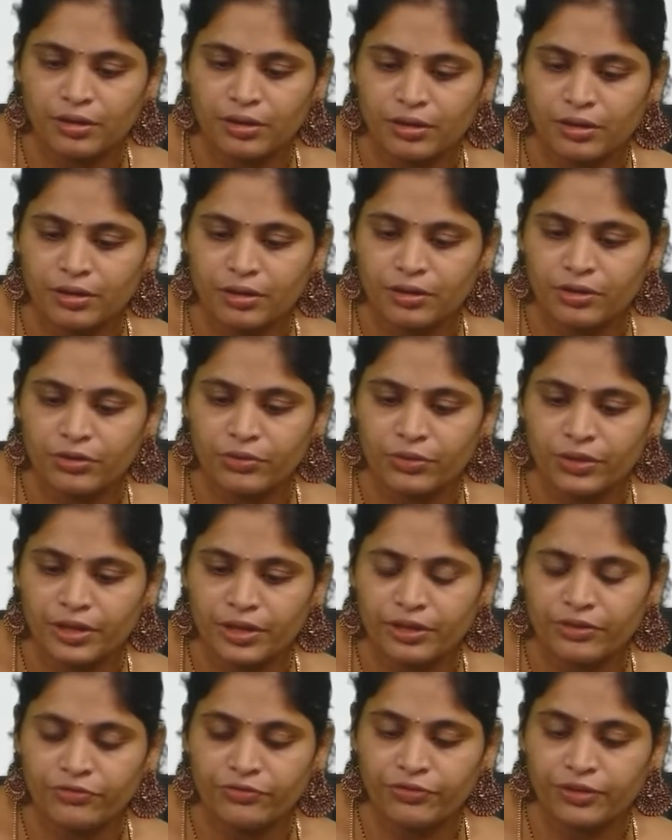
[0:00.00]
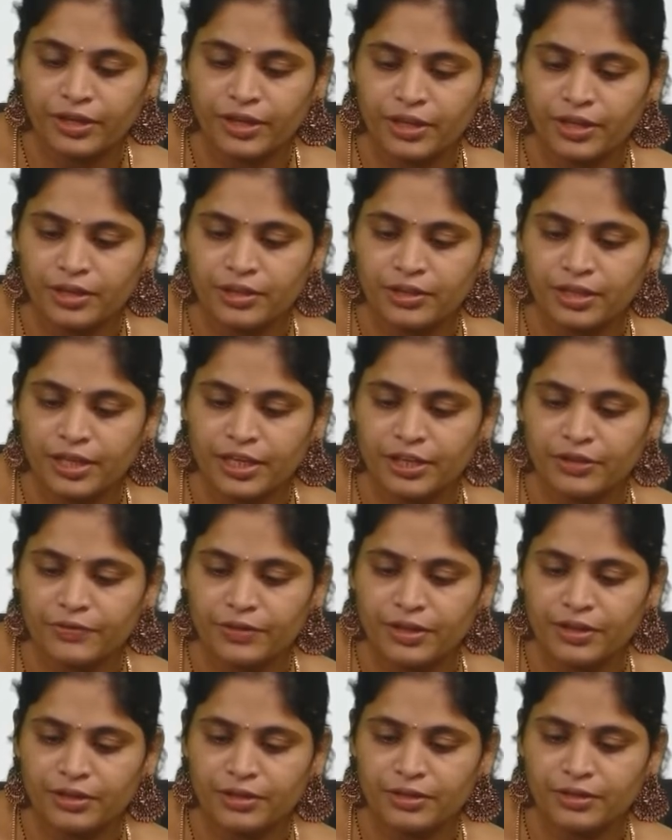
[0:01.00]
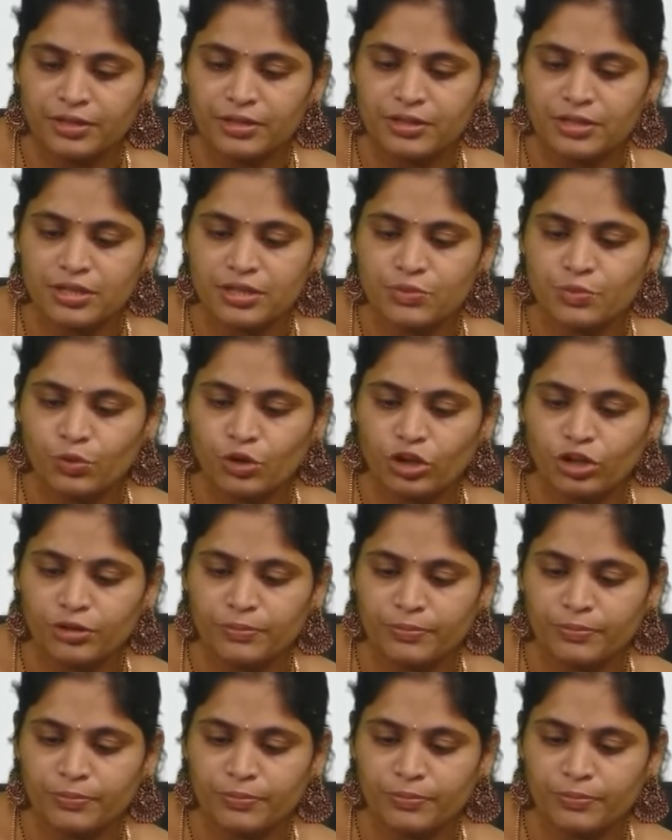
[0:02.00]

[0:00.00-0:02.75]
25, 31. This is what,